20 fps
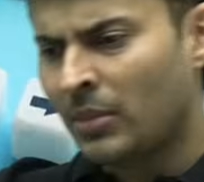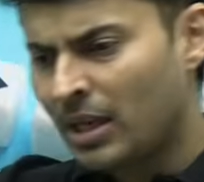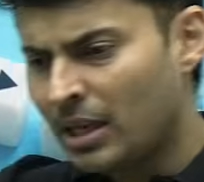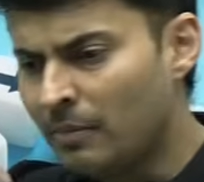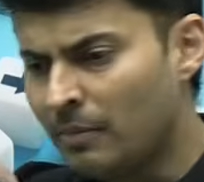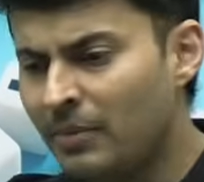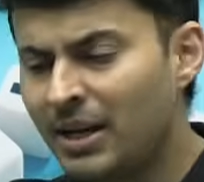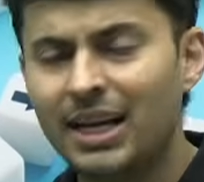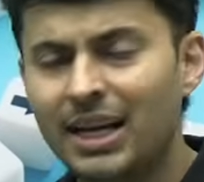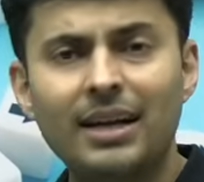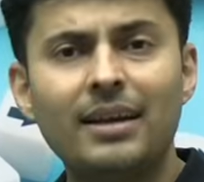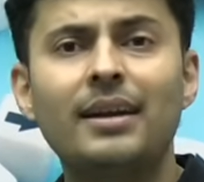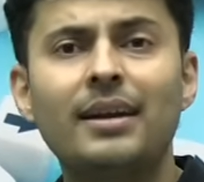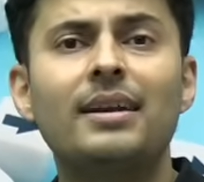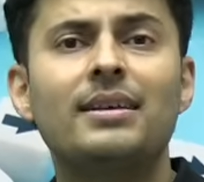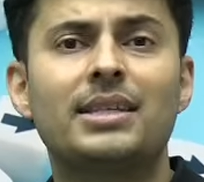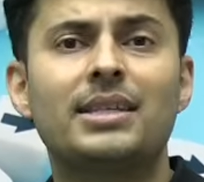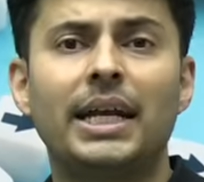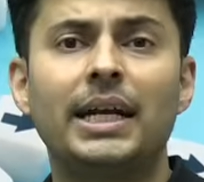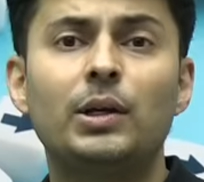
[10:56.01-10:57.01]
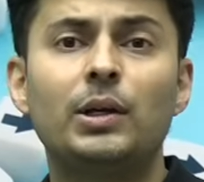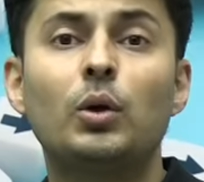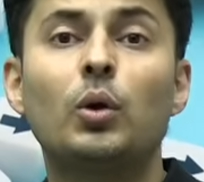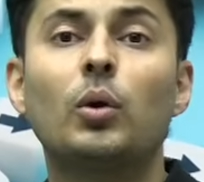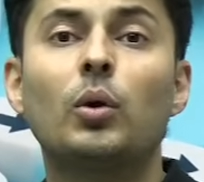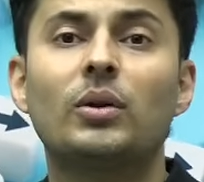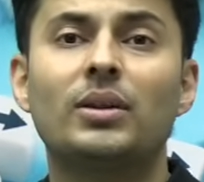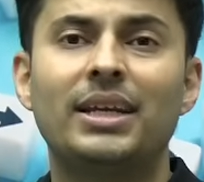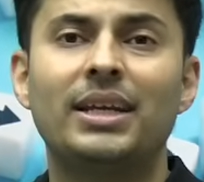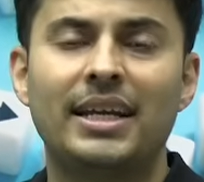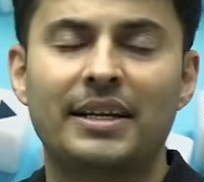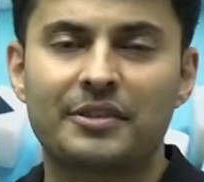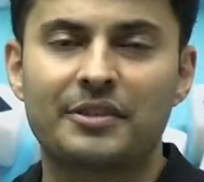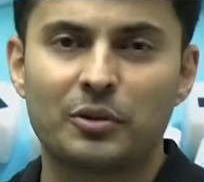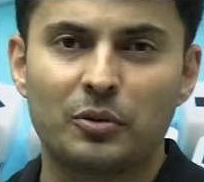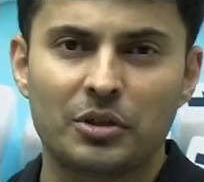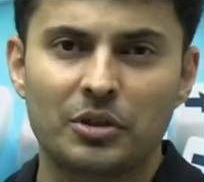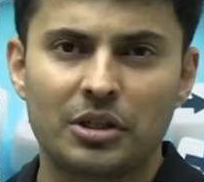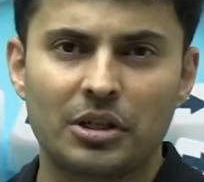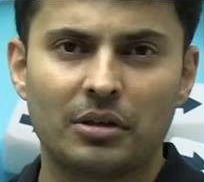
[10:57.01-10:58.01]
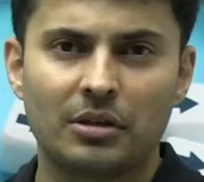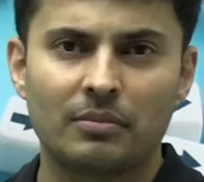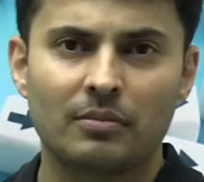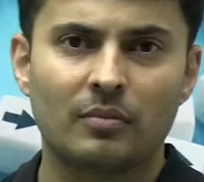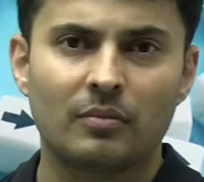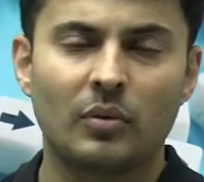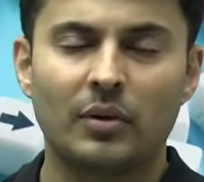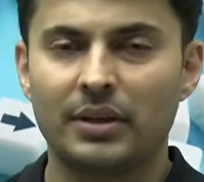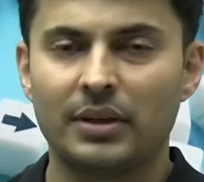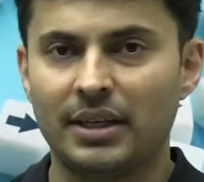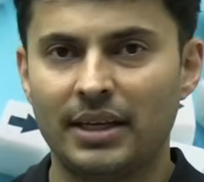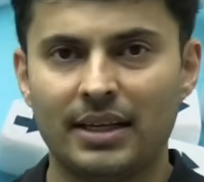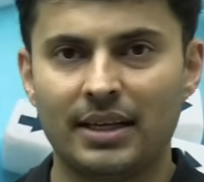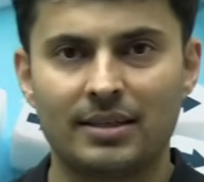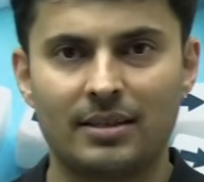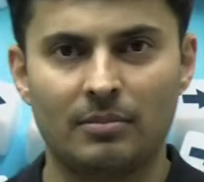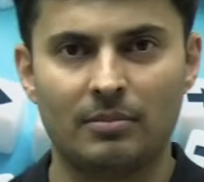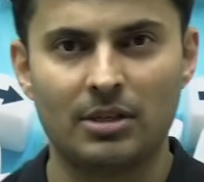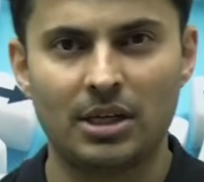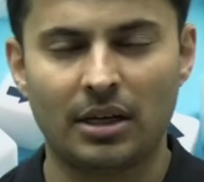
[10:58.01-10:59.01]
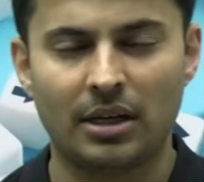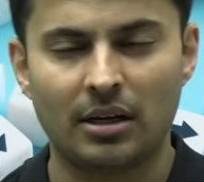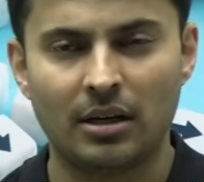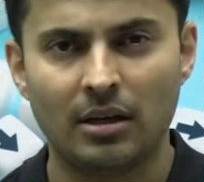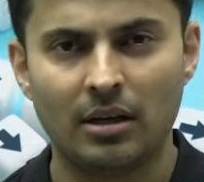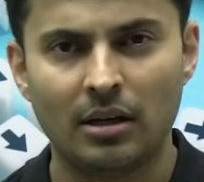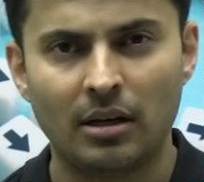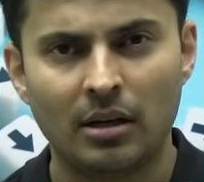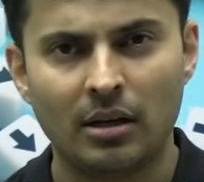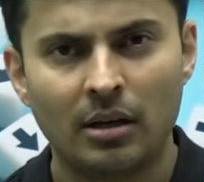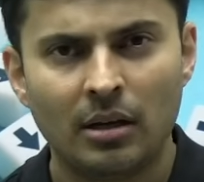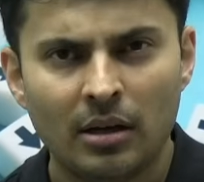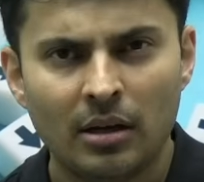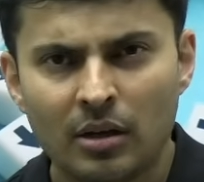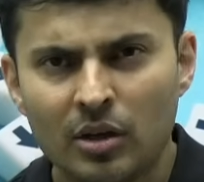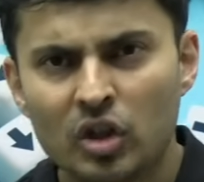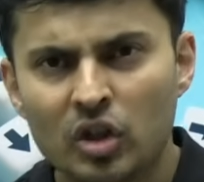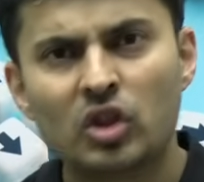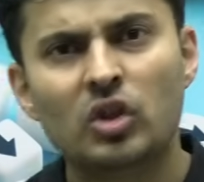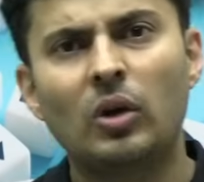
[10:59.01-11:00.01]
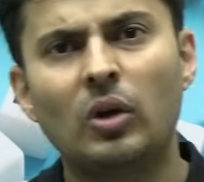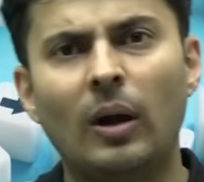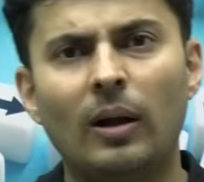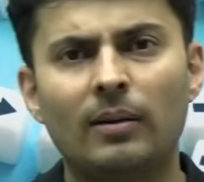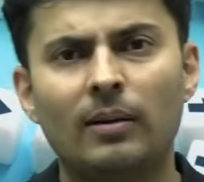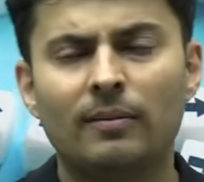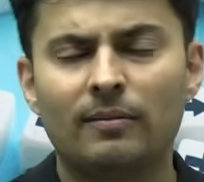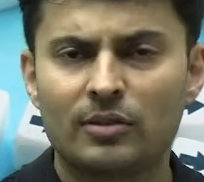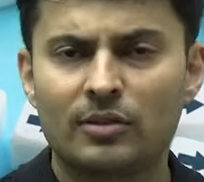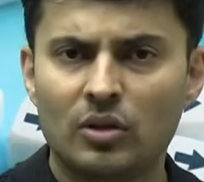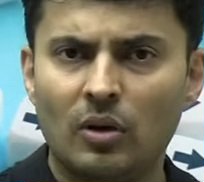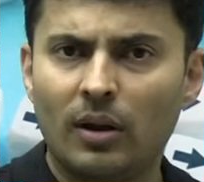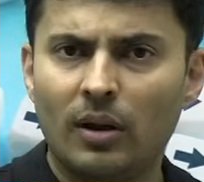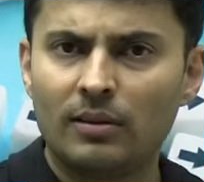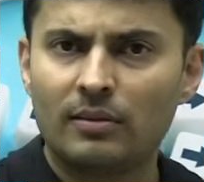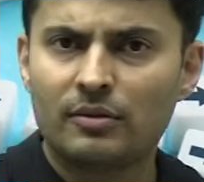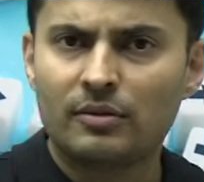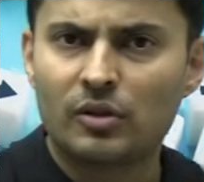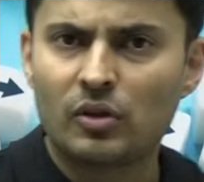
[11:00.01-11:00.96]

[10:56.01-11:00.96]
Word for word: Immediately decide to go to the next question or the next subject solve, solve,